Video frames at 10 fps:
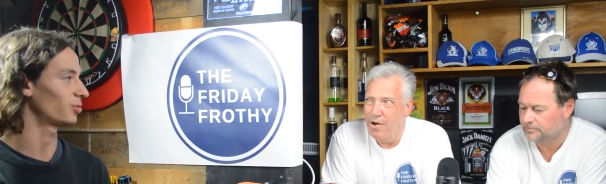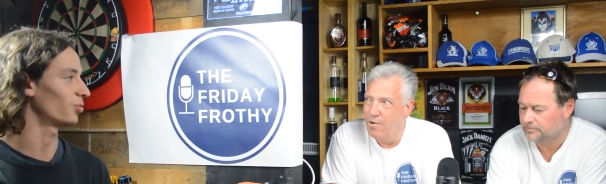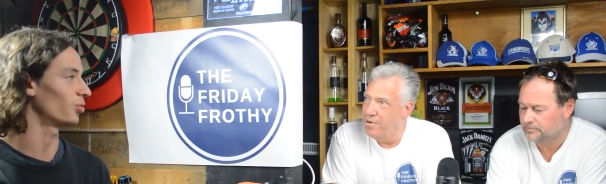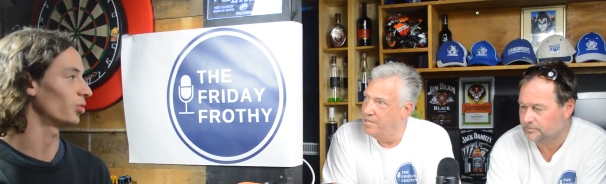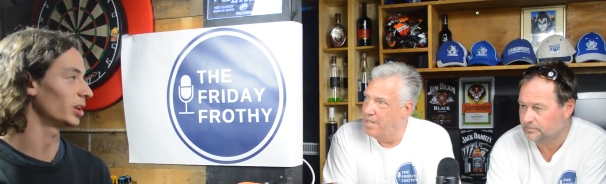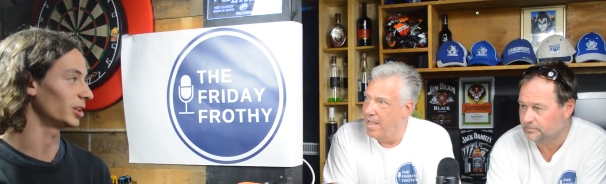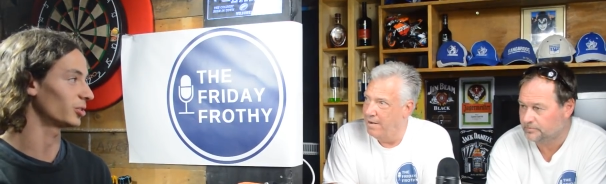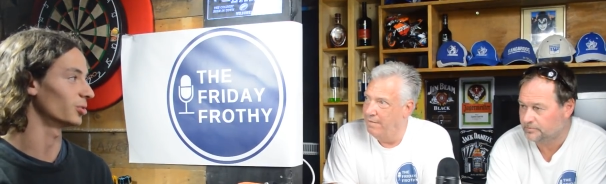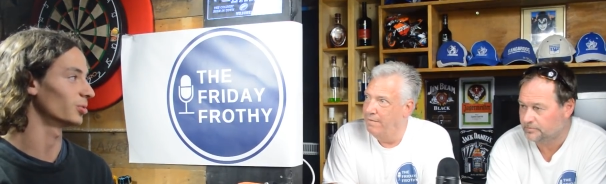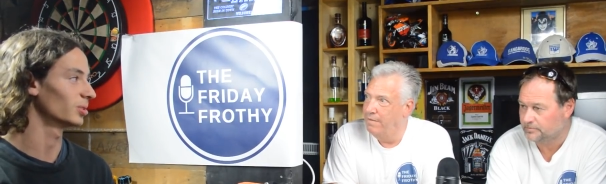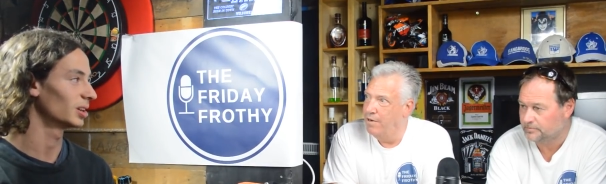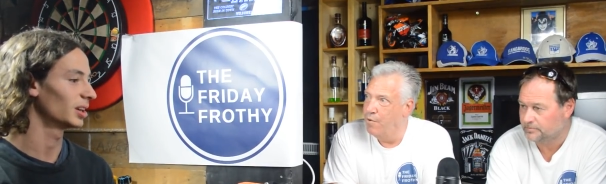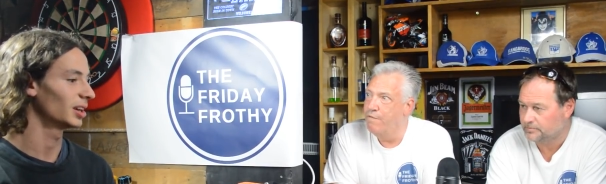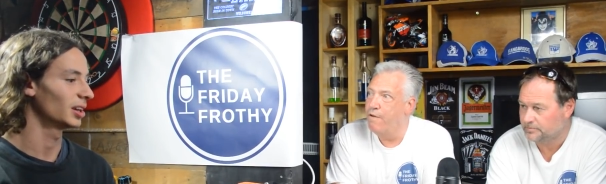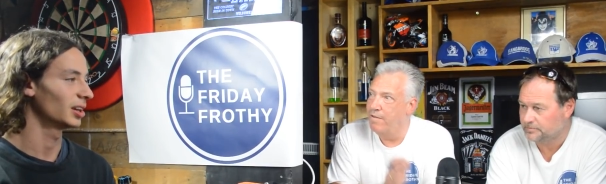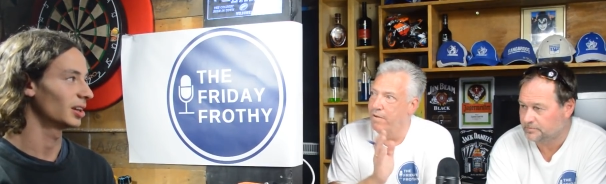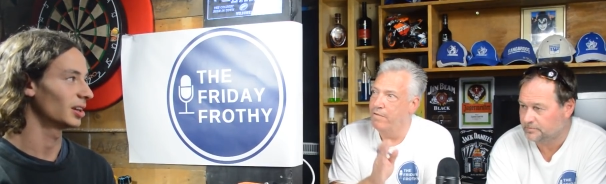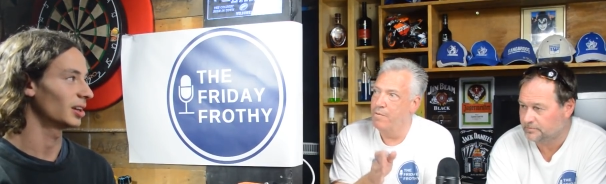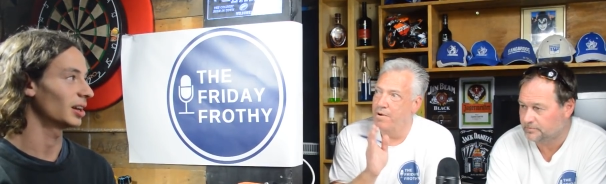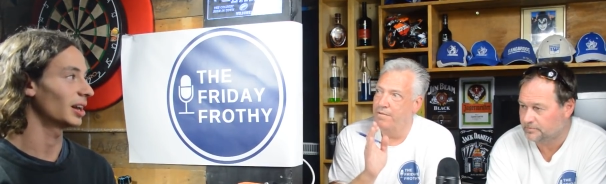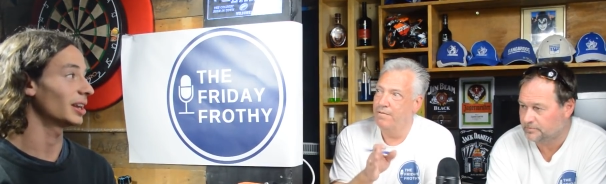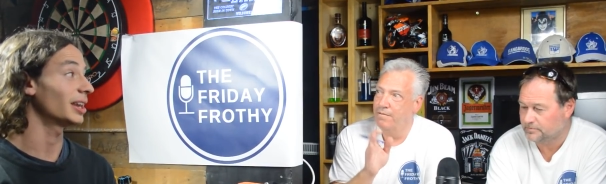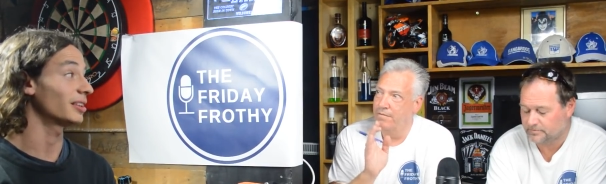Speaker 1: that's really that? cool. You're in front of everyone.